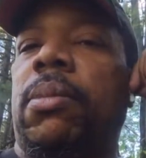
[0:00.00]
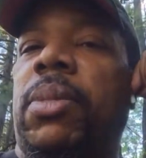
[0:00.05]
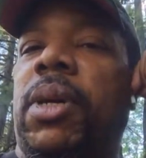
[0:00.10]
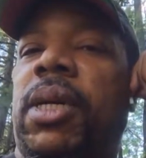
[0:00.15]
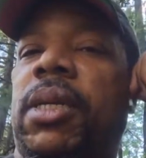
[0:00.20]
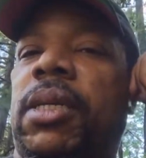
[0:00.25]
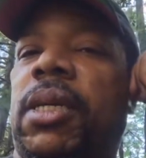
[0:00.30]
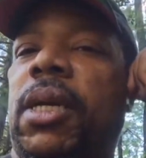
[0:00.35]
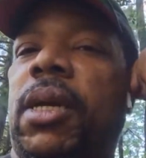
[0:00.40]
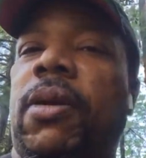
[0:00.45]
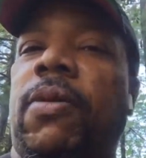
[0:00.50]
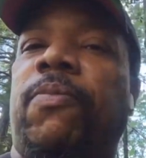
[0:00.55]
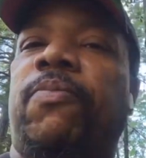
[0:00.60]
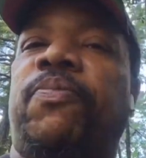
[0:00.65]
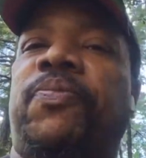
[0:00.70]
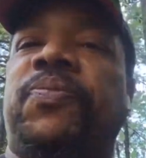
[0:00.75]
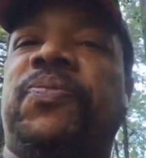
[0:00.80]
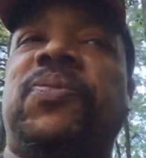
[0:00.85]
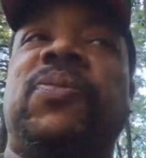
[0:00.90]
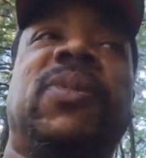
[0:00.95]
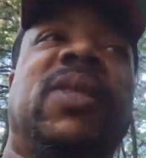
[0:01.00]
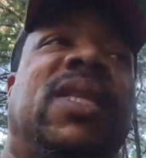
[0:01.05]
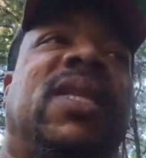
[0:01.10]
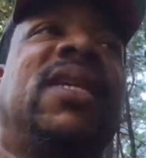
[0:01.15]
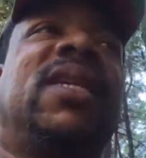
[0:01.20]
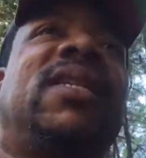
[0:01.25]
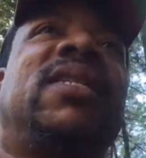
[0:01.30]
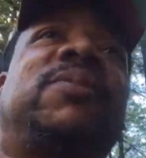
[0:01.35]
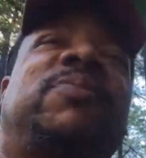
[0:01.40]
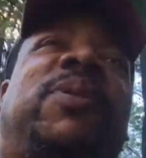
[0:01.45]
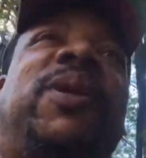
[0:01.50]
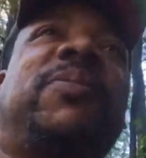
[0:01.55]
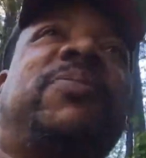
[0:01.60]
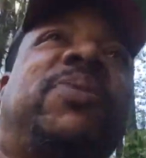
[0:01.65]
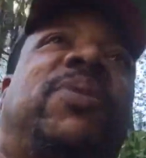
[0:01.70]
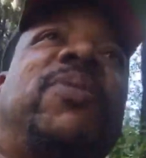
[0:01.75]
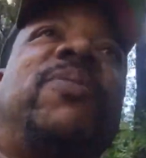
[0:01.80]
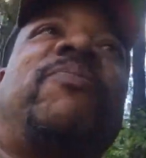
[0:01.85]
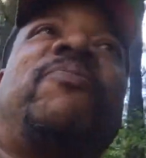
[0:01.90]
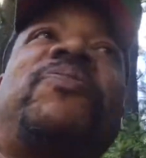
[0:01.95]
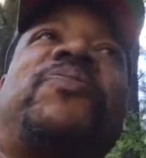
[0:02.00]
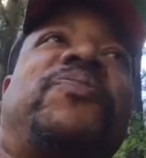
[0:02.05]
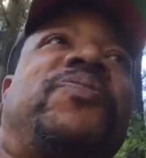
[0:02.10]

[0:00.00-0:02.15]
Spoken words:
but yo, these people,